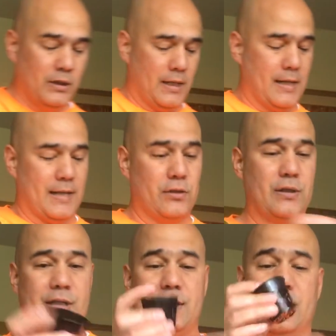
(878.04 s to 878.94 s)
And then you
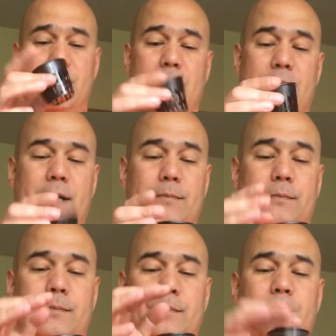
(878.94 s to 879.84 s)
can see the net
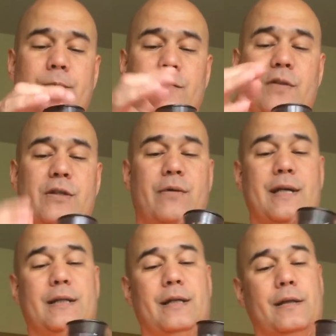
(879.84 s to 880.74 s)
cup fits right
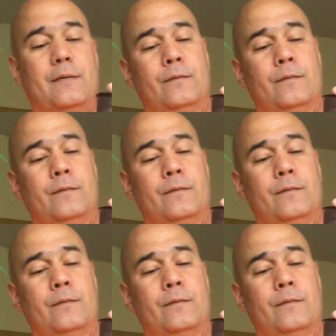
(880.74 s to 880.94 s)
in there.